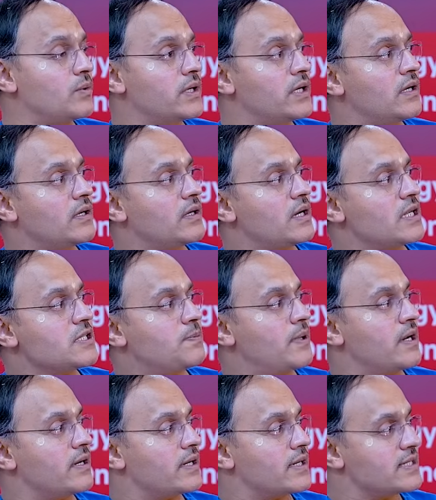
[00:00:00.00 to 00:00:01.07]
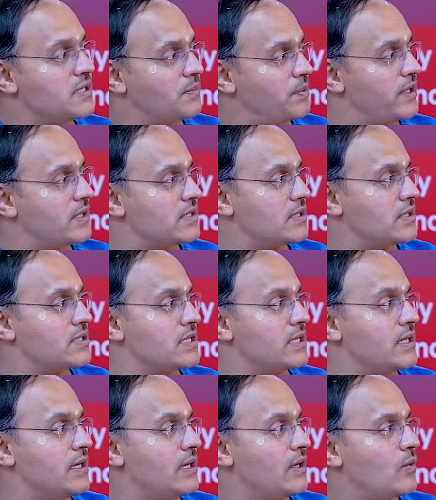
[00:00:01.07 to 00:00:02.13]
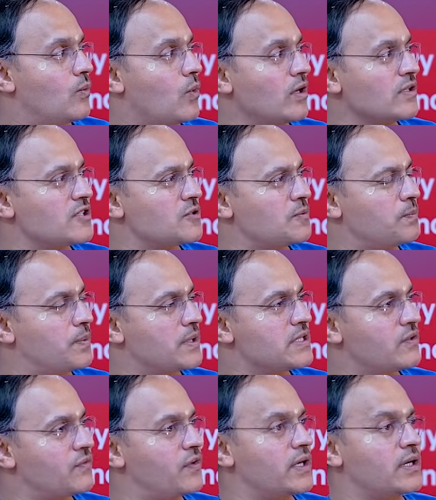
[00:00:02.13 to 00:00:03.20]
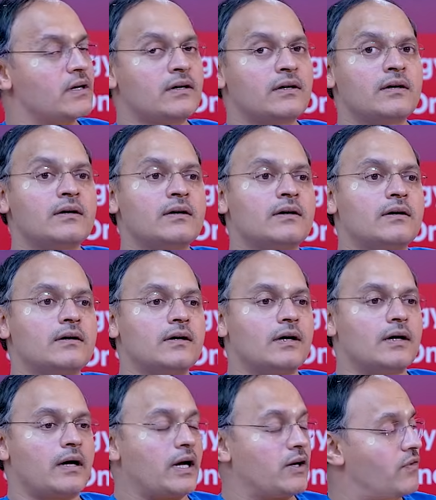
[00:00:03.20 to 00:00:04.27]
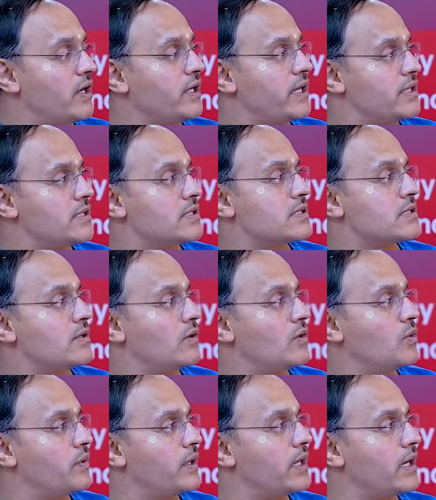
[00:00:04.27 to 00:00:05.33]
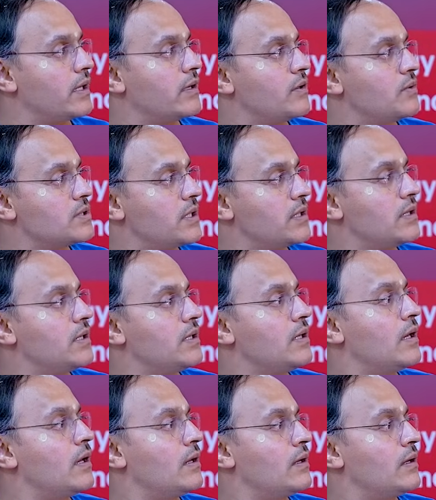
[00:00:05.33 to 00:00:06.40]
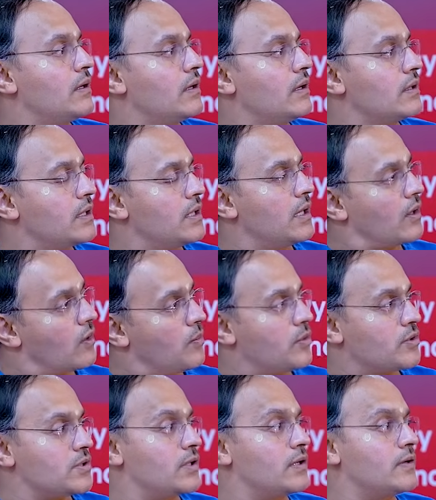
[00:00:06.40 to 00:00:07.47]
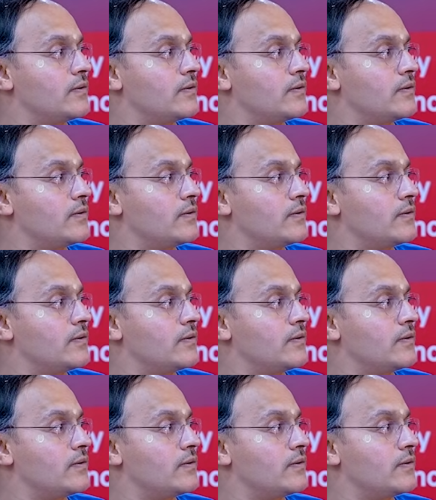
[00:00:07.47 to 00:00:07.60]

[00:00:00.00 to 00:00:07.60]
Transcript: to renal transplant recipient surgery, what specific advantages do we get using the robots?